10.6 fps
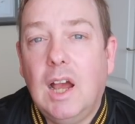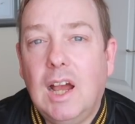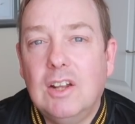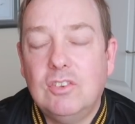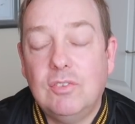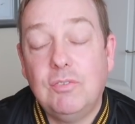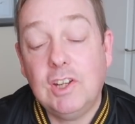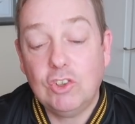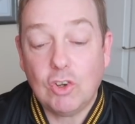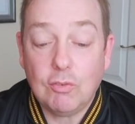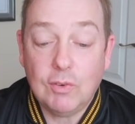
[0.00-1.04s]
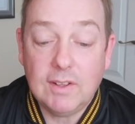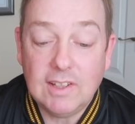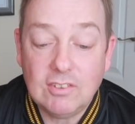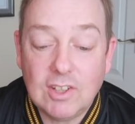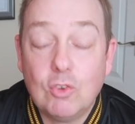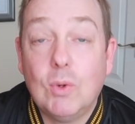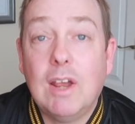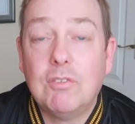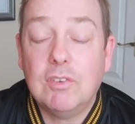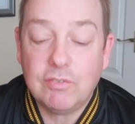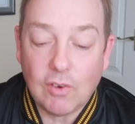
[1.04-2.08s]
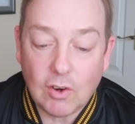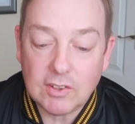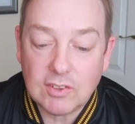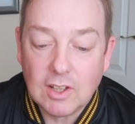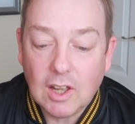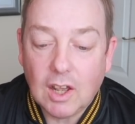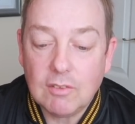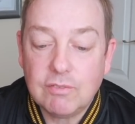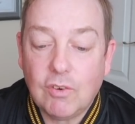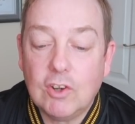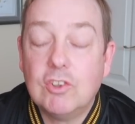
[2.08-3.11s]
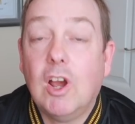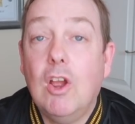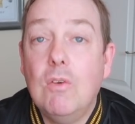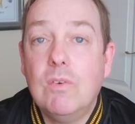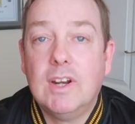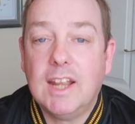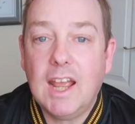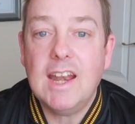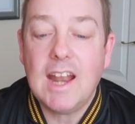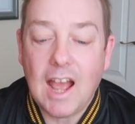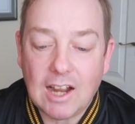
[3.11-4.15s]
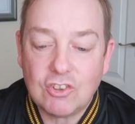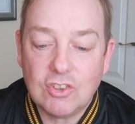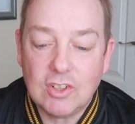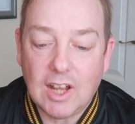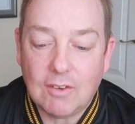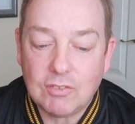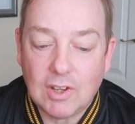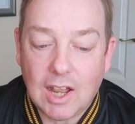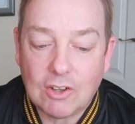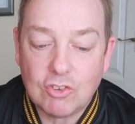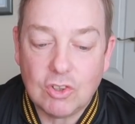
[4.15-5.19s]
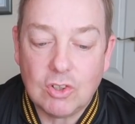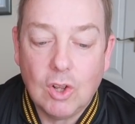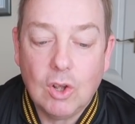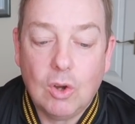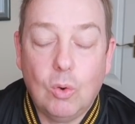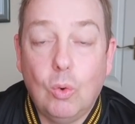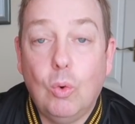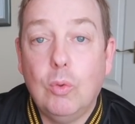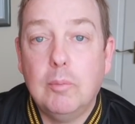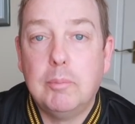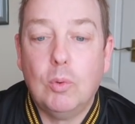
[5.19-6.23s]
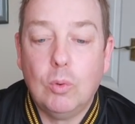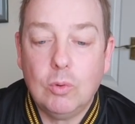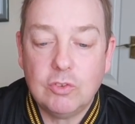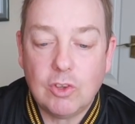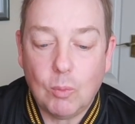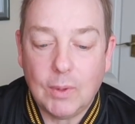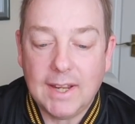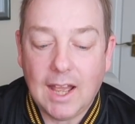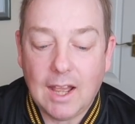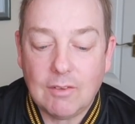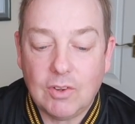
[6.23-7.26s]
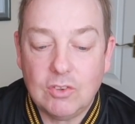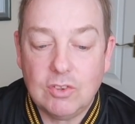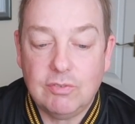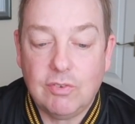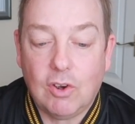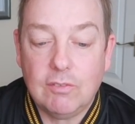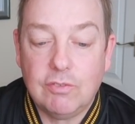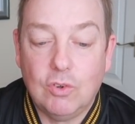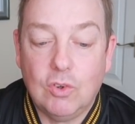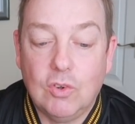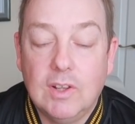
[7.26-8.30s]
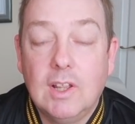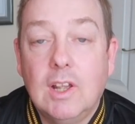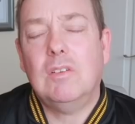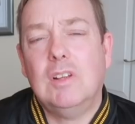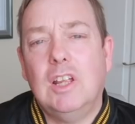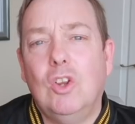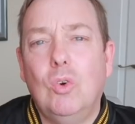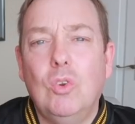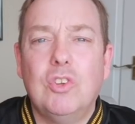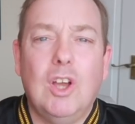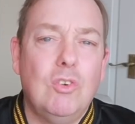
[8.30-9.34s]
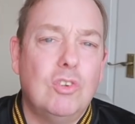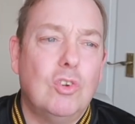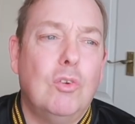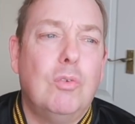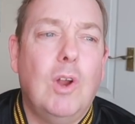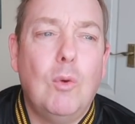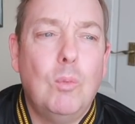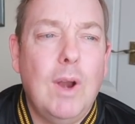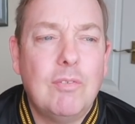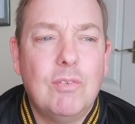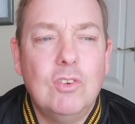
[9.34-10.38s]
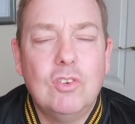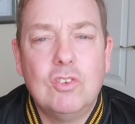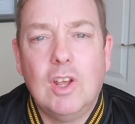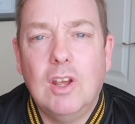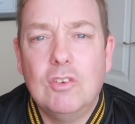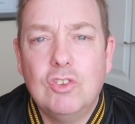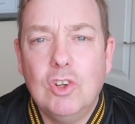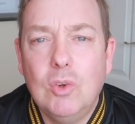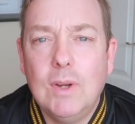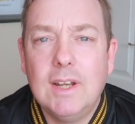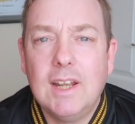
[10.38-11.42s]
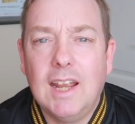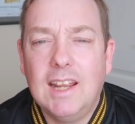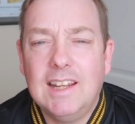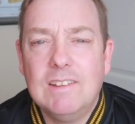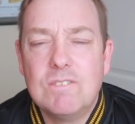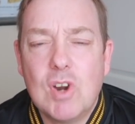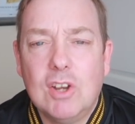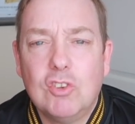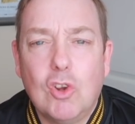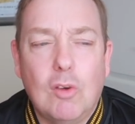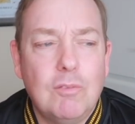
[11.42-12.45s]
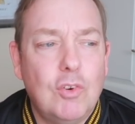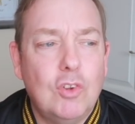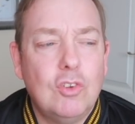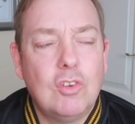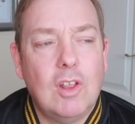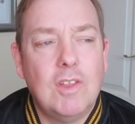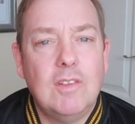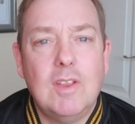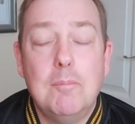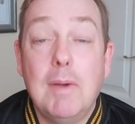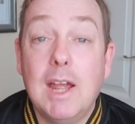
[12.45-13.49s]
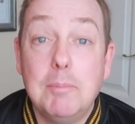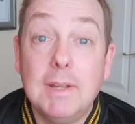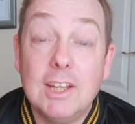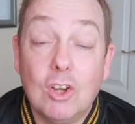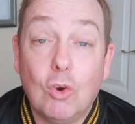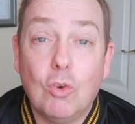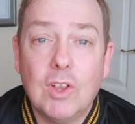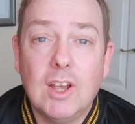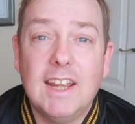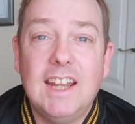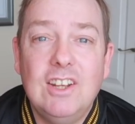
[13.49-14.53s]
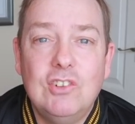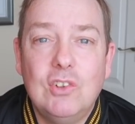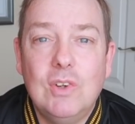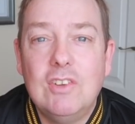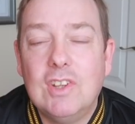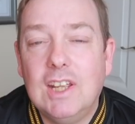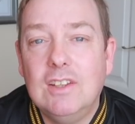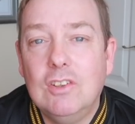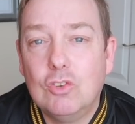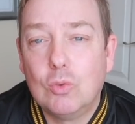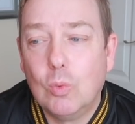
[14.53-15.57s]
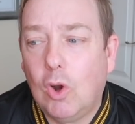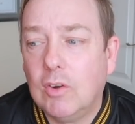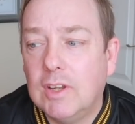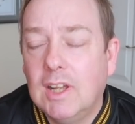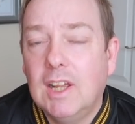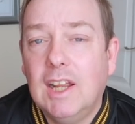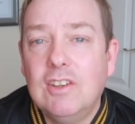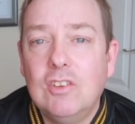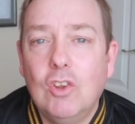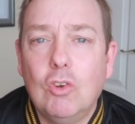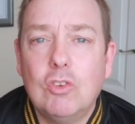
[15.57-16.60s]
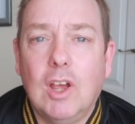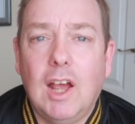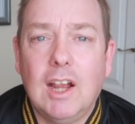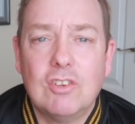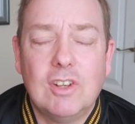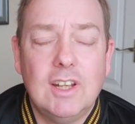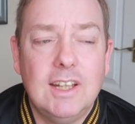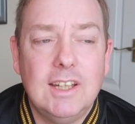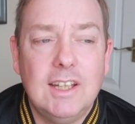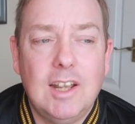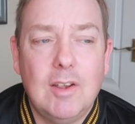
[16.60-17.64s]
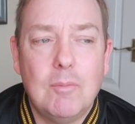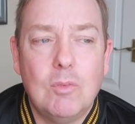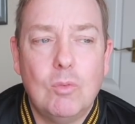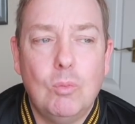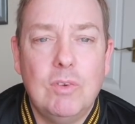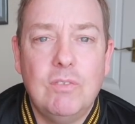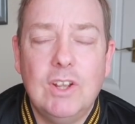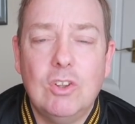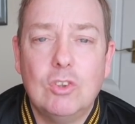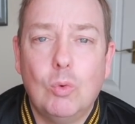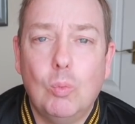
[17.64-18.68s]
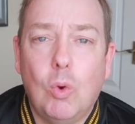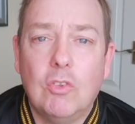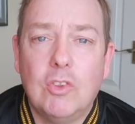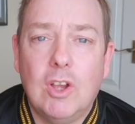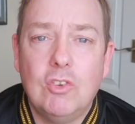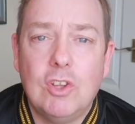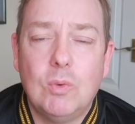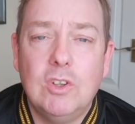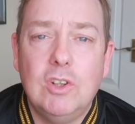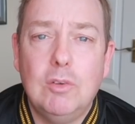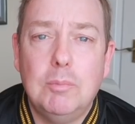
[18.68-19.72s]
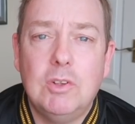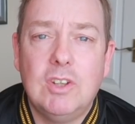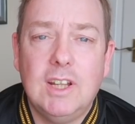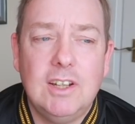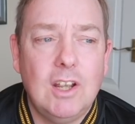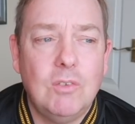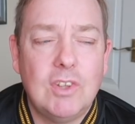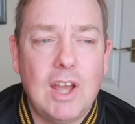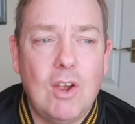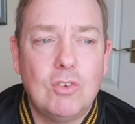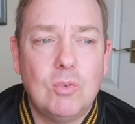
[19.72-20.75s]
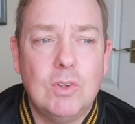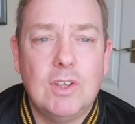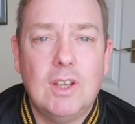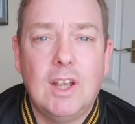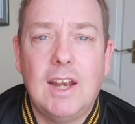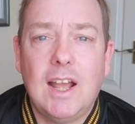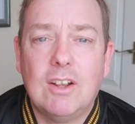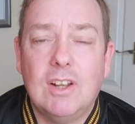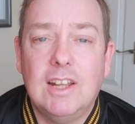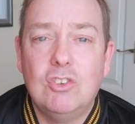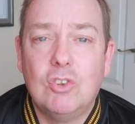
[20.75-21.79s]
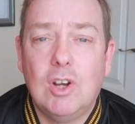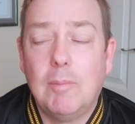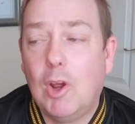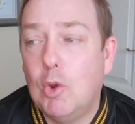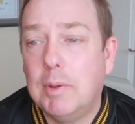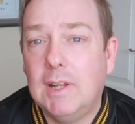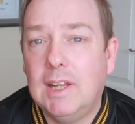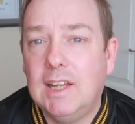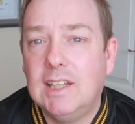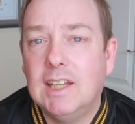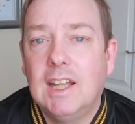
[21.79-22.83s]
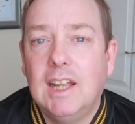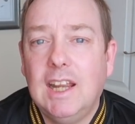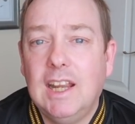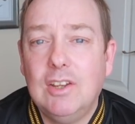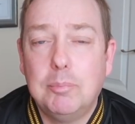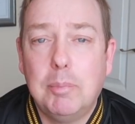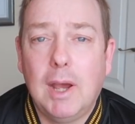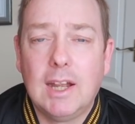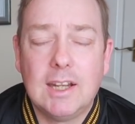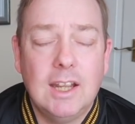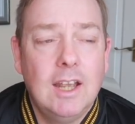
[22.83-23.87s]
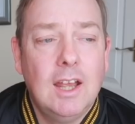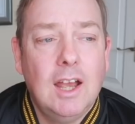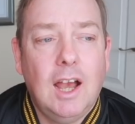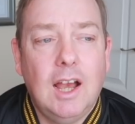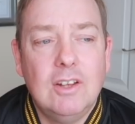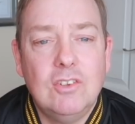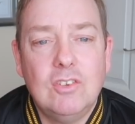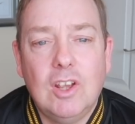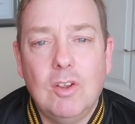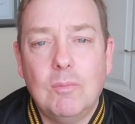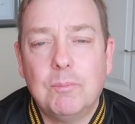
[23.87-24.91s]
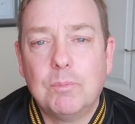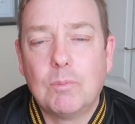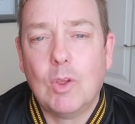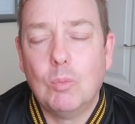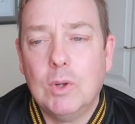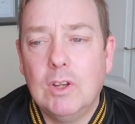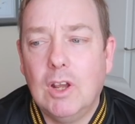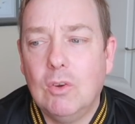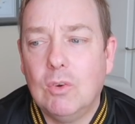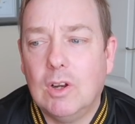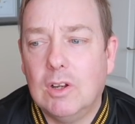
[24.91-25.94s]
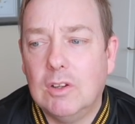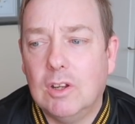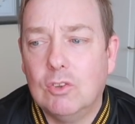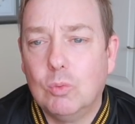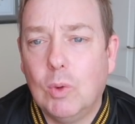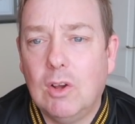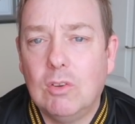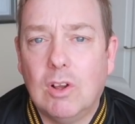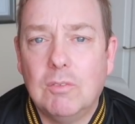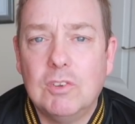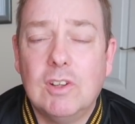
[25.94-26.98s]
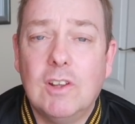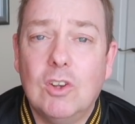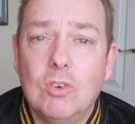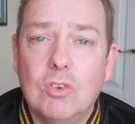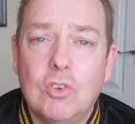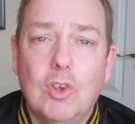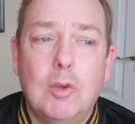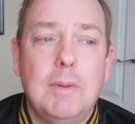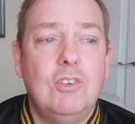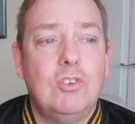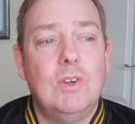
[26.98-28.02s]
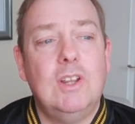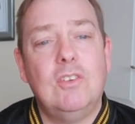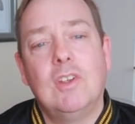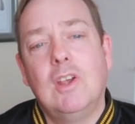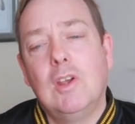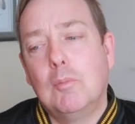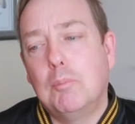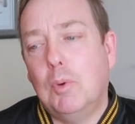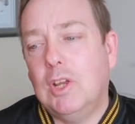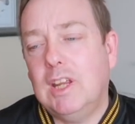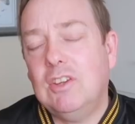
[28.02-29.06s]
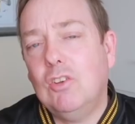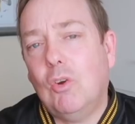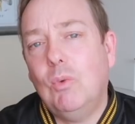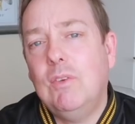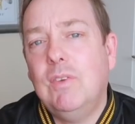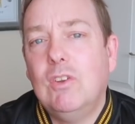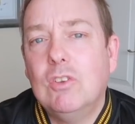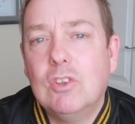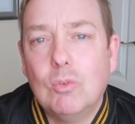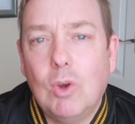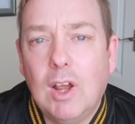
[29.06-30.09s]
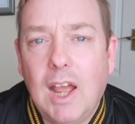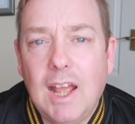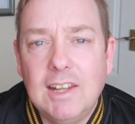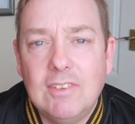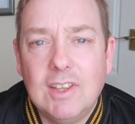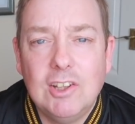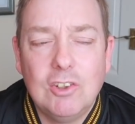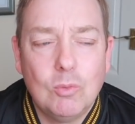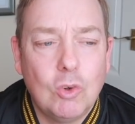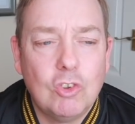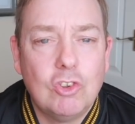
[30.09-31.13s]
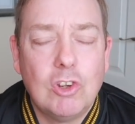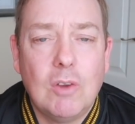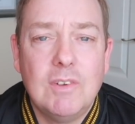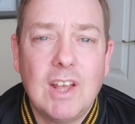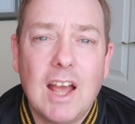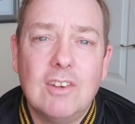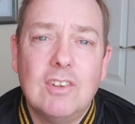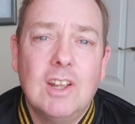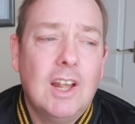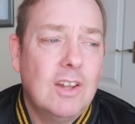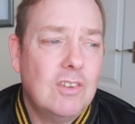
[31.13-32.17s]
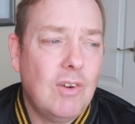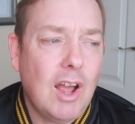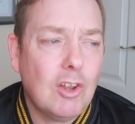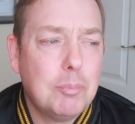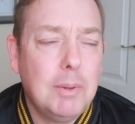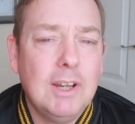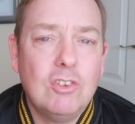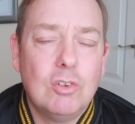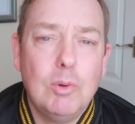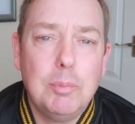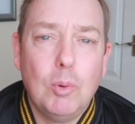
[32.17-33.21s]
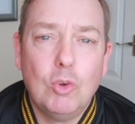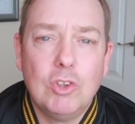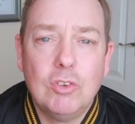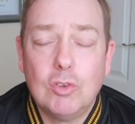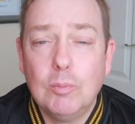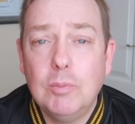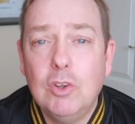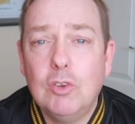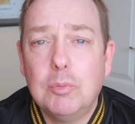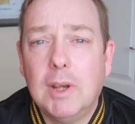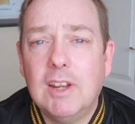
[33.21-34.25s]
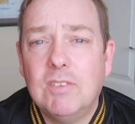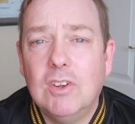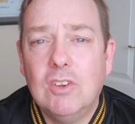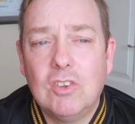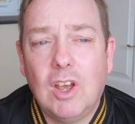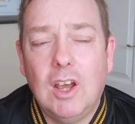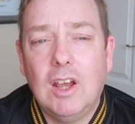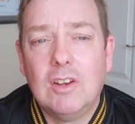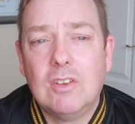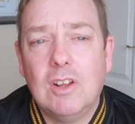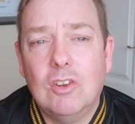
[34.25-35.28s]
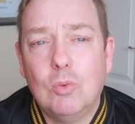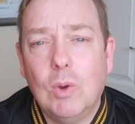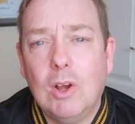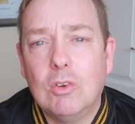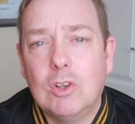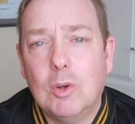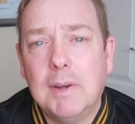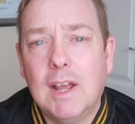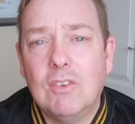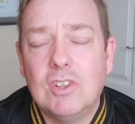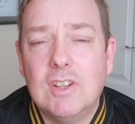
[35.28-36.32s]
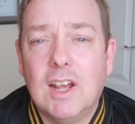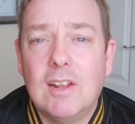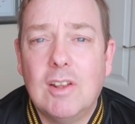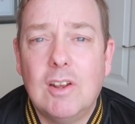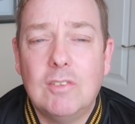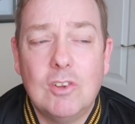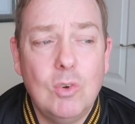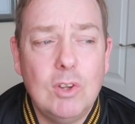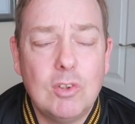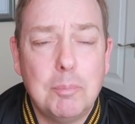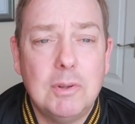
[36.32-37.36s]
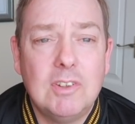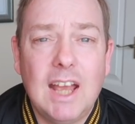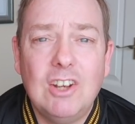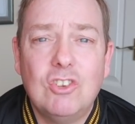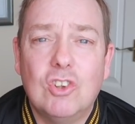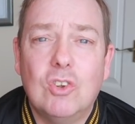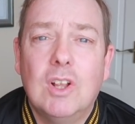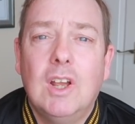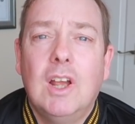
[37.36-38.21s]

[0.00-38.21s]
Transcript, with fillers: And to finish off with, he says we have to fight and fight over again, action after action, all the balls we have to fight for. He also sort of referenced during his press conference that there may be other injuries in the squad. He's not actually revealed what those is. We knew Martinho was out with an ankle injury. I'm hoping he is back. And we know as well, obviously, the long-term injuries, but he's not revealed anything. He didn't want to show his hand. There has been some reports in some newspapers as well coming out today that there is a potential